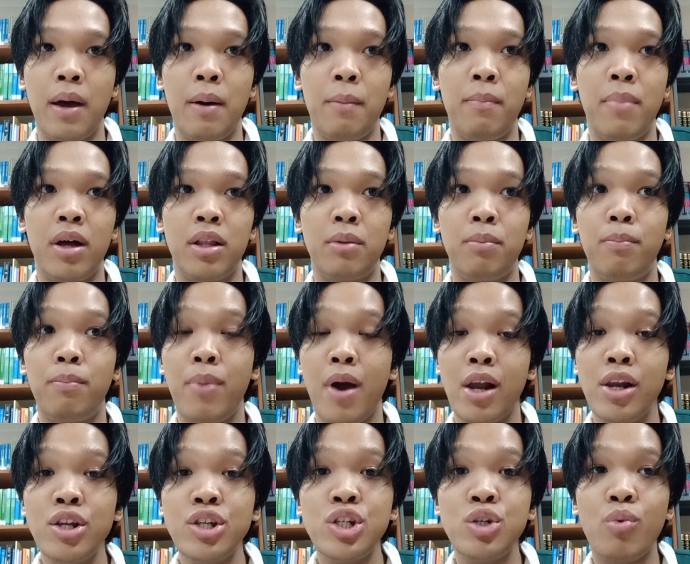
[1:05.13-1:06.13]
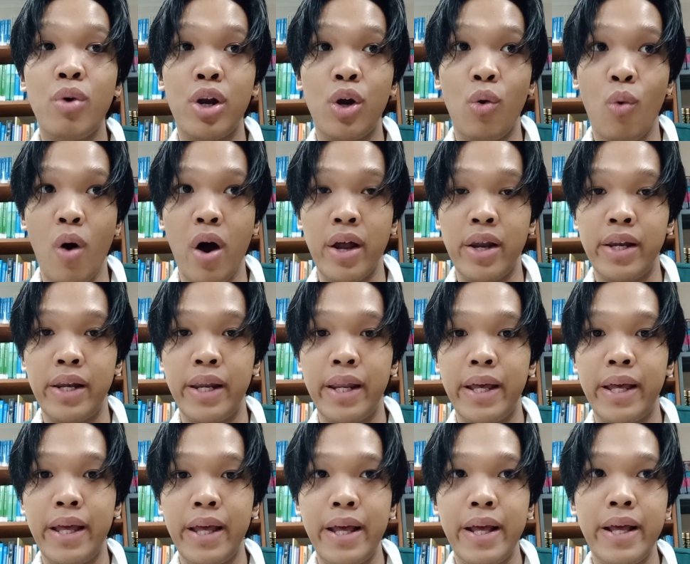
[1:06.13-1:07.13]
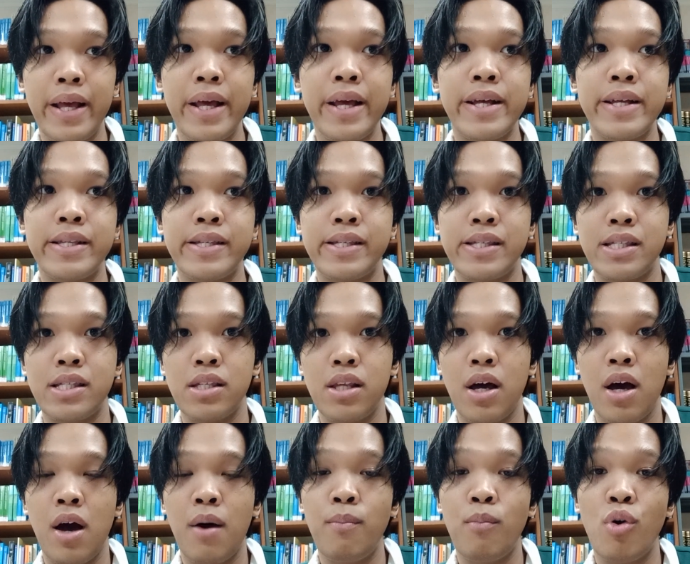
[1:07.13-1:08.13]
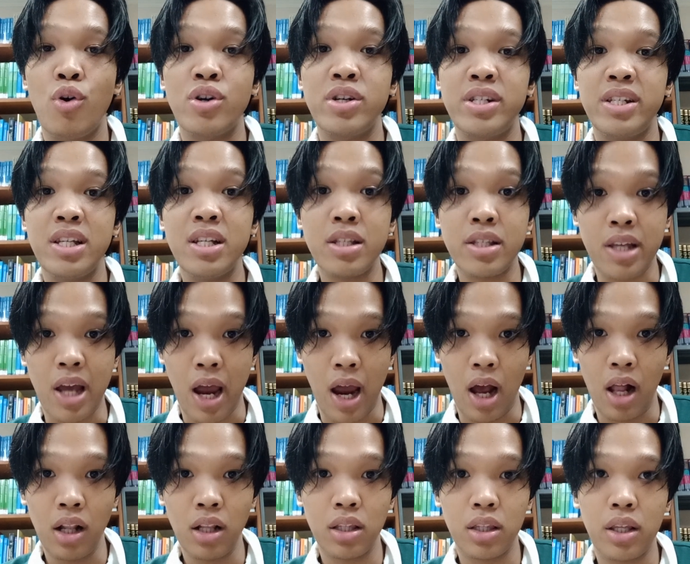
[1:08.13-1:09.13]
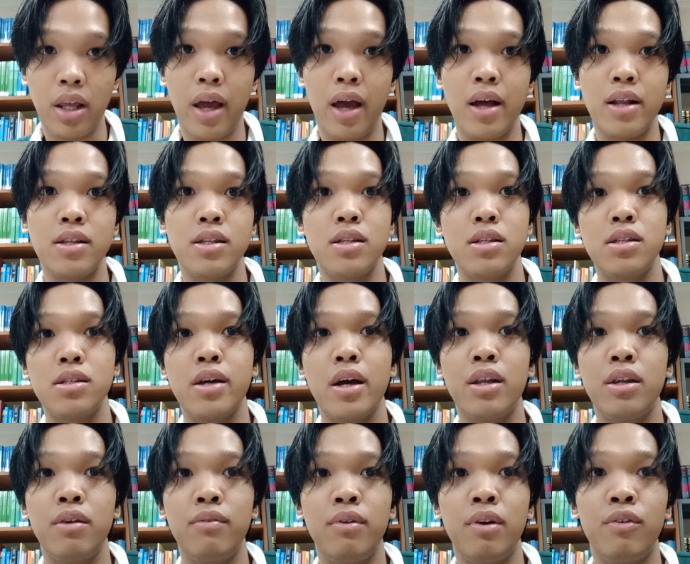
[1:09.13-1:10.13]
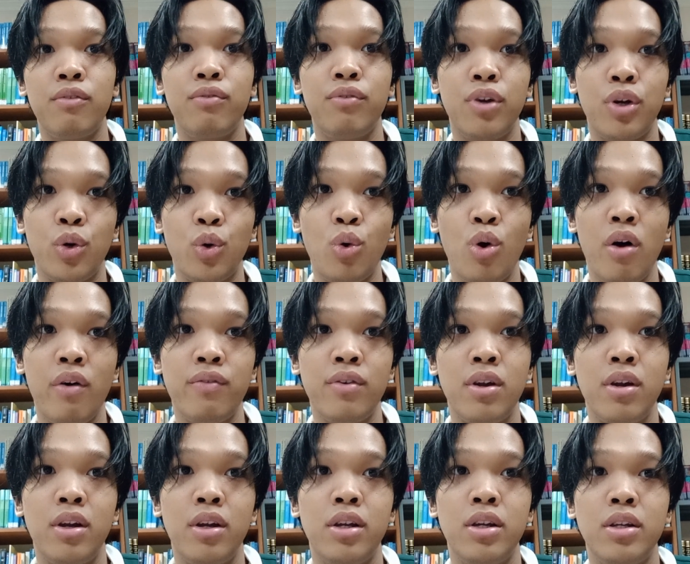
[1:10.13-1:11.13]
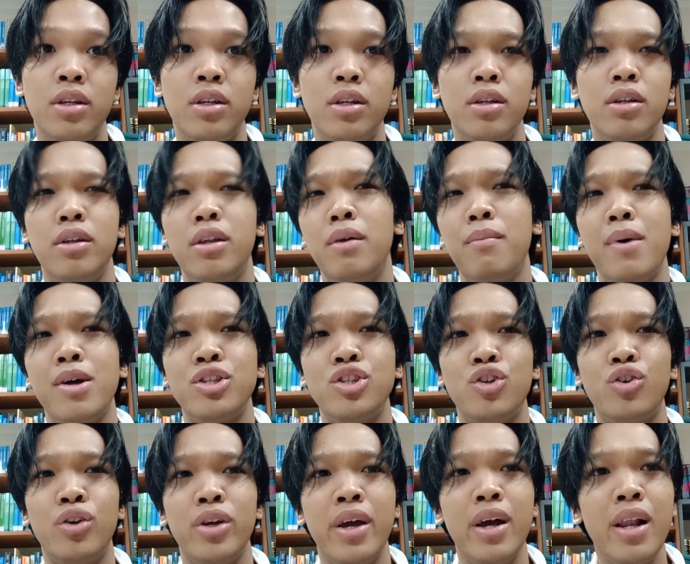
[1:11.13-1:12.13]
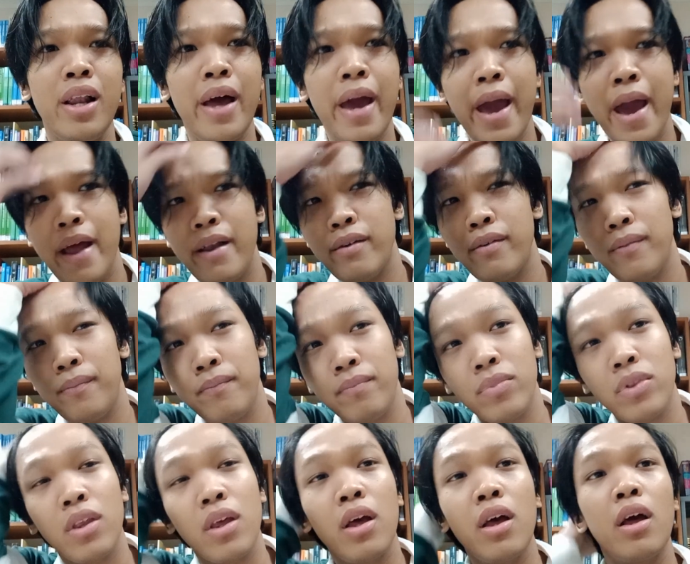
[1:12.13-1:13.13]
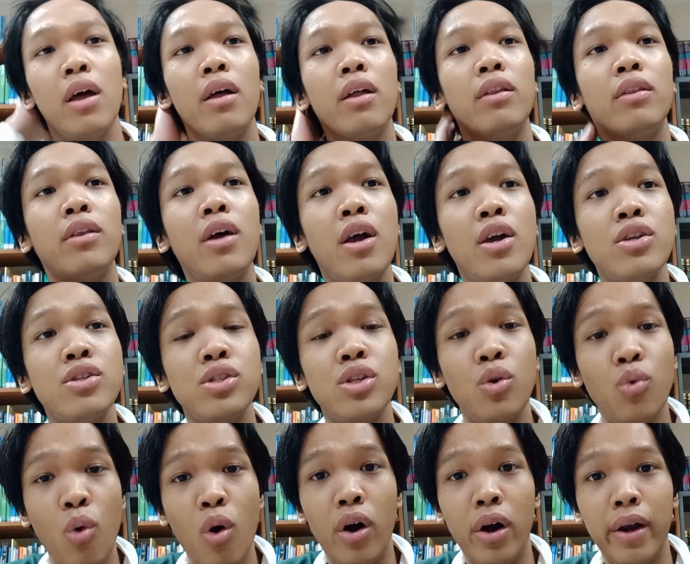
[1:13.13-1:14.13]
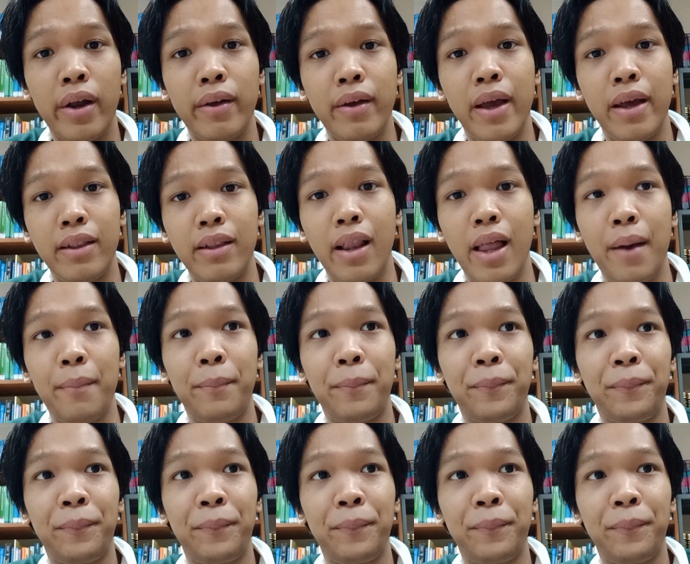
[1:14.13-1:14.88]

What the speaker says: But Biology 101 is a more detailed and scientific view of the material, and there's a work in the lab.